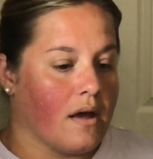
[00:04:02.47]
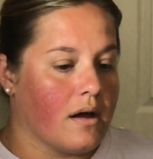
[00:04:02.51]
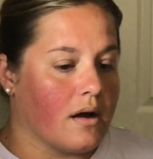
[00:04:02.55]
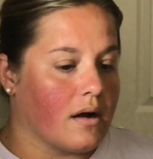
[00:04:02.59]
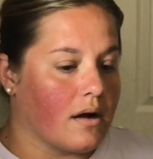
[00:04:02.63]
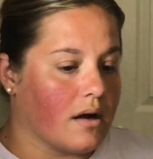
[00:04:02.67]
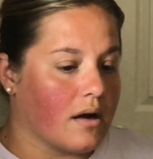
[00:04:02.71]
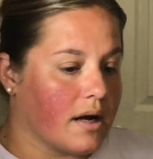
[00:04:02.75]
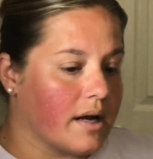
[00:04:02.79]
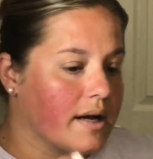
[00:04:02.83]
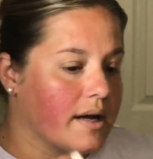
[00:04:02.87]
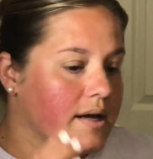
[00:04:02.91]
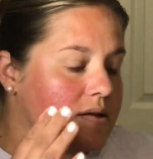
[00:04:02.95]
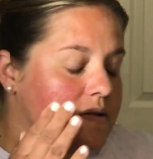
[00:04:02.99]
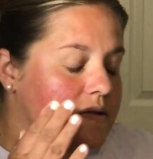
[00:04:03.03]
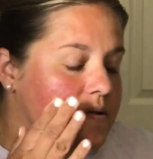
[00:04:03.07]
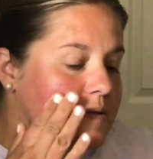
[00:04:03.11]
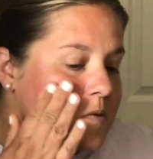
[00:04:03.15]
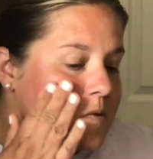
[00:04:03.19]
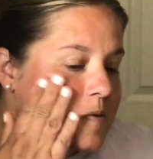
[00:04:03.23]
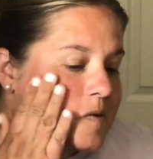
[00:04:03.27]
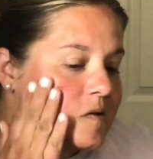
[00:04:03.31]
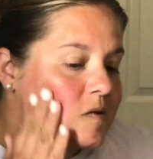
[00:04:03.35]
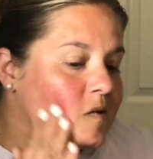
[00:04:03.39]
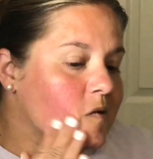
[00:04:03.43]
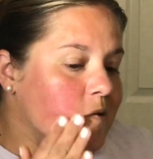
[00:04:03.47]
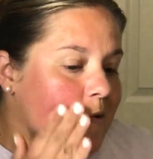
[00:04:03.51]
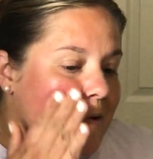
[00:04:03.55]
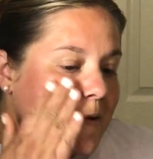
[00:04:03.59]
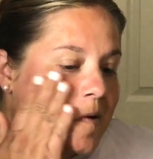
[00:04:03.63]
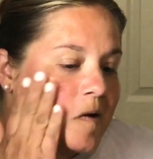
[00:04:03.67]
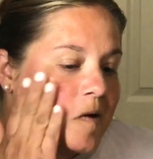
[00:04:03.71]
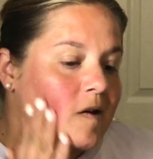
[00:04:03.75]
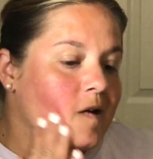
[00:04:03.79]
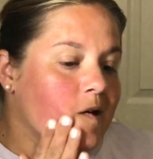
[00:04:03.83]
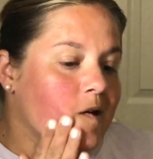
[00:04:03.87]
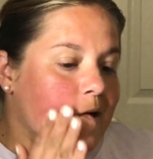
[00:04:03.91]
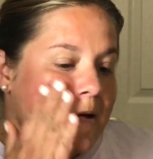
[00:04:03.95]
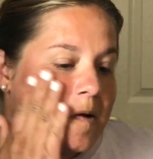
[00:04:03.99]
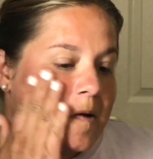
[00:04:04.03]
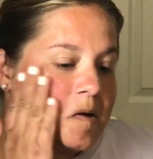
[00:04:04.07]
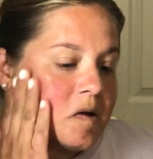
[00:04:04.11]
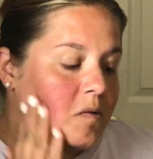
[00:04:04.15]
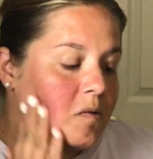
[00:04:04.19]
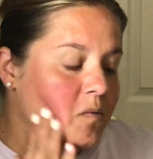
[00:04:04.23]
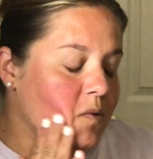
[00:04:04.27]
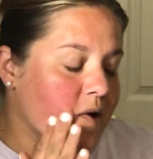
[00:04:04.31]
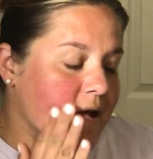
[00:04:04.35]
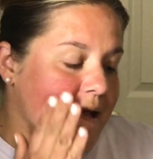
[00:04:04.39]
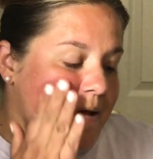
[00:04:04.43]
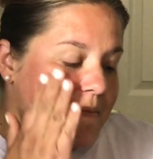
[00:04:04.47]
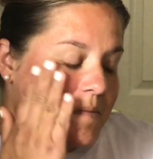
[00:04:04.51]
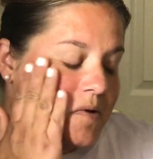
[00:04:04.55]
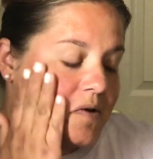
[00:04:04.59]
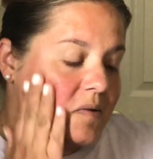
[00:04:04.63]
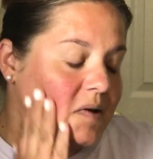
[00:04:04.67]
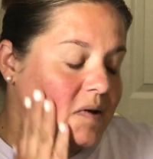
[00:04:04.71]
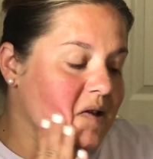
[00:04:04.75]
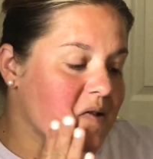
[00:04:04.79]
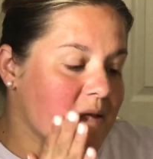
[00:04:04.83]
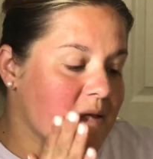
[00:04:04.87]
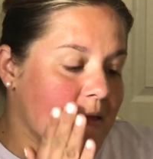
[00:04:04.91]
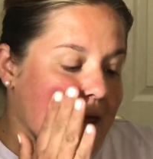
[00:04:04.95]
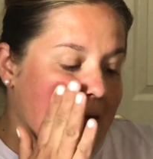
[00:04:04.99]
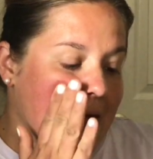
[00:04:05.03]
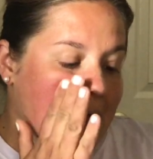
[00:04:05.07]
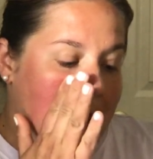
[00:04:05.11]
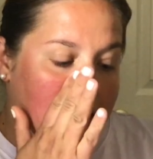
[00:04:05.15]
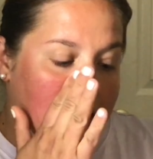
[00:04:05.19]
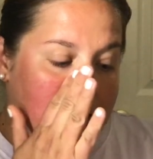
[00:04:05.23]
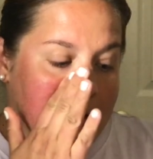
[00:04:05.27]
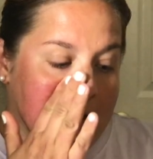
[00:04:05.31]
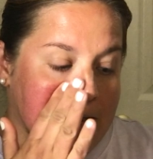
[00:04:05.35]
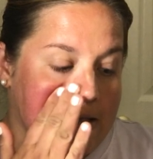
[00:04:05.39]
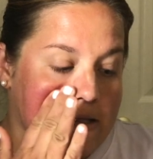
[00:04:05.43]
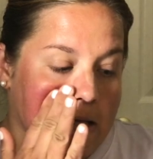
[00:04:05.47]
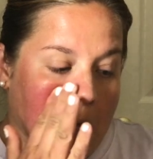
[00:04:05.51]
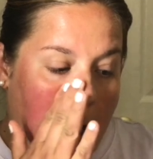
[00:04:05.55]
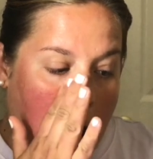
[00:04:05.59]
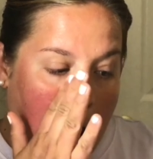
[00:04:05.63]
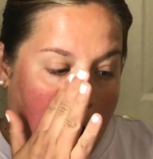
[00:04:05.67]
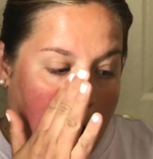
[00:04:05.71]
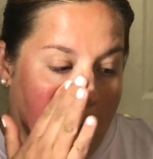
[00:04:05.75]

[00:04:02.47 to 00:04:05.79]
All right, so let's go ahead. And while I'm doing this,